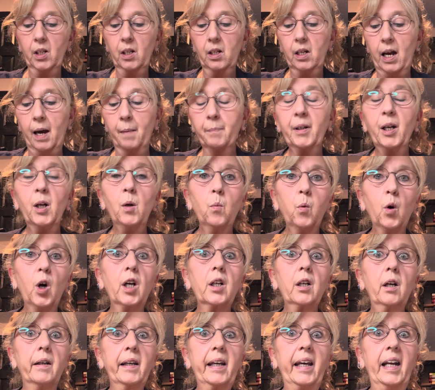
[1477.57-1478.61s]
I'm going to work
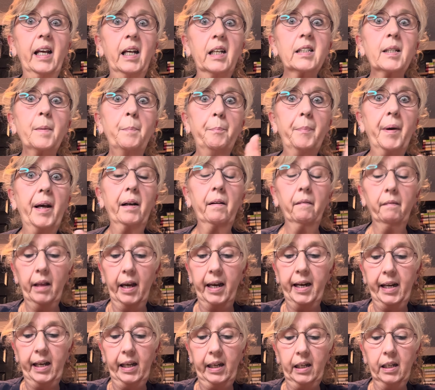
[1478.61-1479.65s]
on getting some better
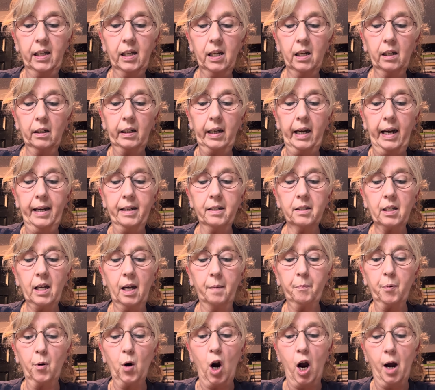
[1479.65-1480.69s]
lighting in here, guys, I
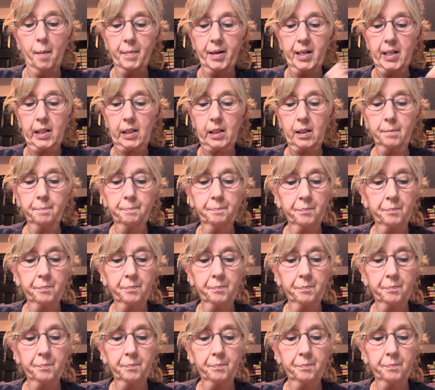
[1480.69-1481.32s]
promise.